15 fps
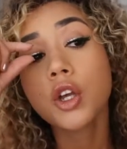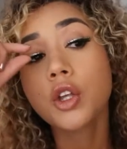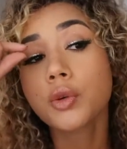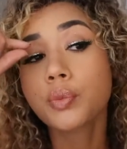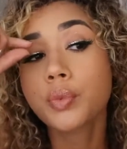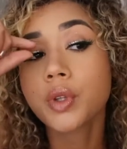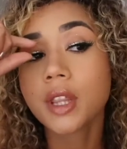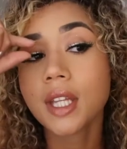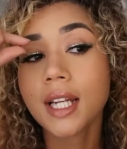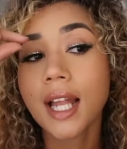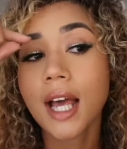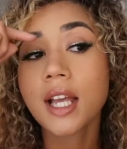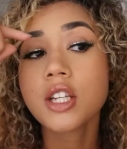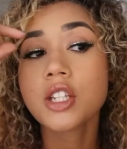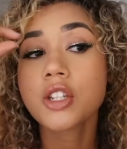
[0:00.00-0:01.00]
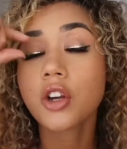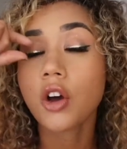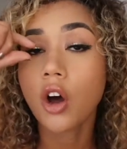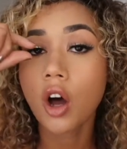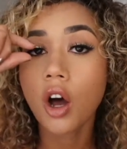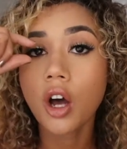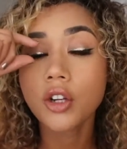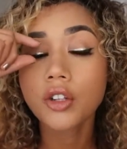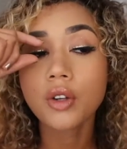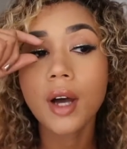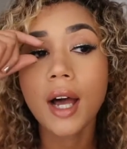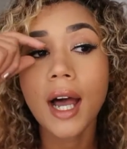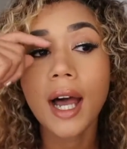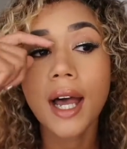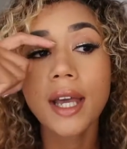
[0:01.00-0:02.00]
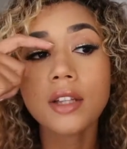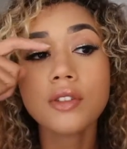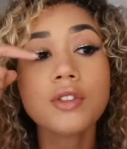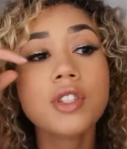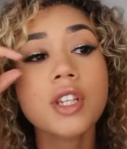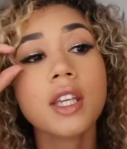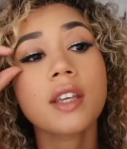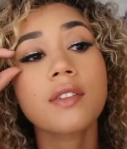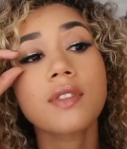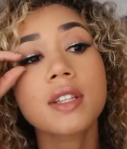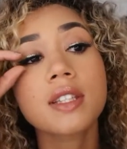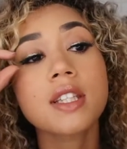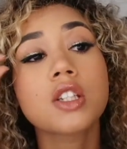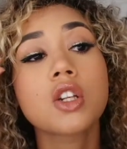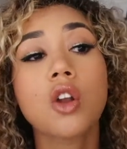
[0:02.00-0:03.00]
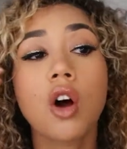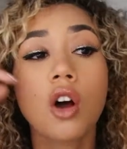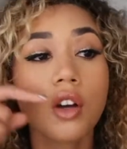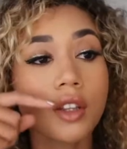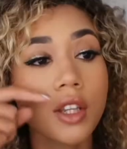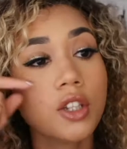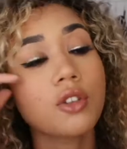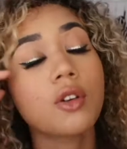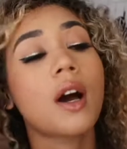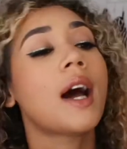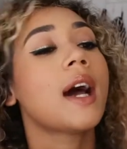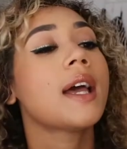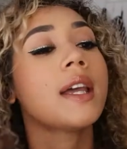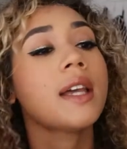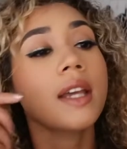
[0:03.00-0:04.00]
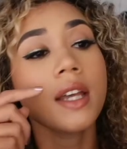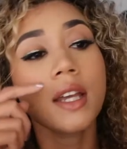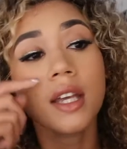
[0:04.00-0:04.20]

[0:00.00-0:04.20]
you put the lash on your eye to check if this is longer than your eye.